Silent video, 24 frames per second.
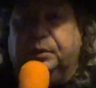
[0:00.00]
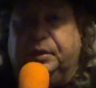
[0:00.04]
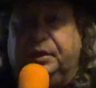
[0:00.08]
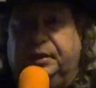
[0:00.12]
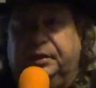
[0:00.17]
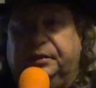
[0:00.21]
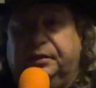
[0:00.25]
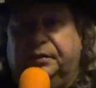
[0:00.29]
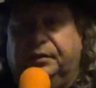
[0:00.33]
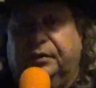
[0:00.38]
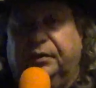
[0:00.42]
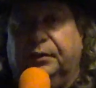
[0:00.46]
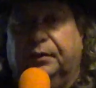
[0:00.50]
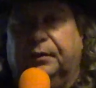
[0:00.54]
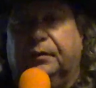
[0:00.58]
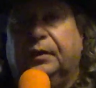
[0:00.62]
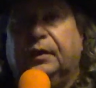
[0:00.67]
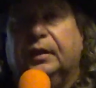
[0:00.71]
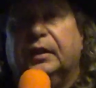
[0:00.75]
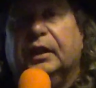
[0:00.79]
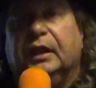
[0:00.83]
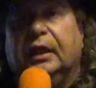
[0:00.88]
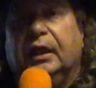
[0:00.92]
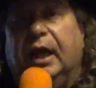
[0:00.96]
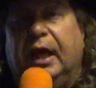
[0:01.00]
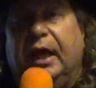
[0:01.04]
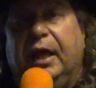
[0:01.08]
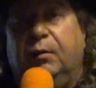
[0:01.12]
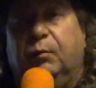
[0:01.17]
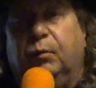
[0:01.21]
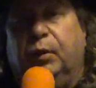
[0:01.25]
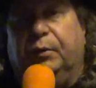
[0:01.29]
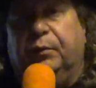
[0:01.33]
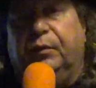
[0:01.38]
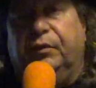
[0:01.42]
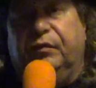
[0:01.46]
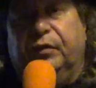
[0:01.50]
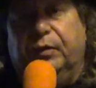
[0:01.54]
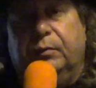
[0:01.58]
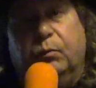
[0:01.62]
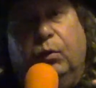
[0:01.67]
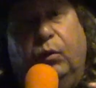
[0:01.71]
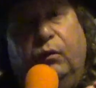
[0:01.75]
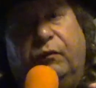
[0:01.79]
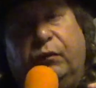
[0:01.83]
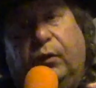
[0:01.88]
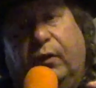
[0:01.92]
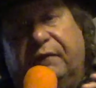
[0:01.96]
we need to do. And when we
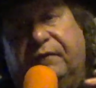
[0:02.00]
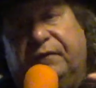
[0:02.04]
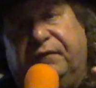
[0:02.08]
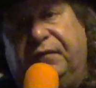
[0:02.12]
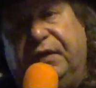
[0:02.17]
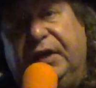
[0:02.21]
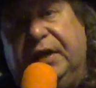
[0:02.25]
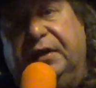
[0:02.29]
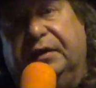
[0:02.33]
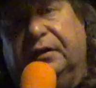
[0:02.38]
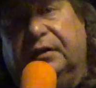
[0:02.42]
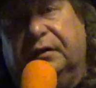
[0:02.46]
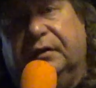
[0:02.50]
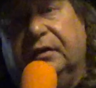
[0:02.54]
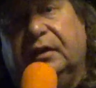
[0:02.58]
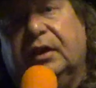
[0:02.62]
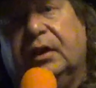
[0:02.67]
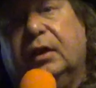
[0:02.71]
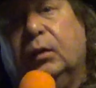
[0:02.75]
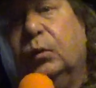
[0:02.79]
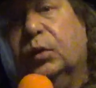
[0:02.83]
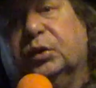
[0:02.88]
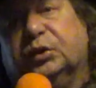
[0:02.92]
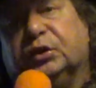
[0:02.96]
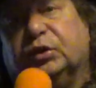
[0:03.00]
remove our fear, we'll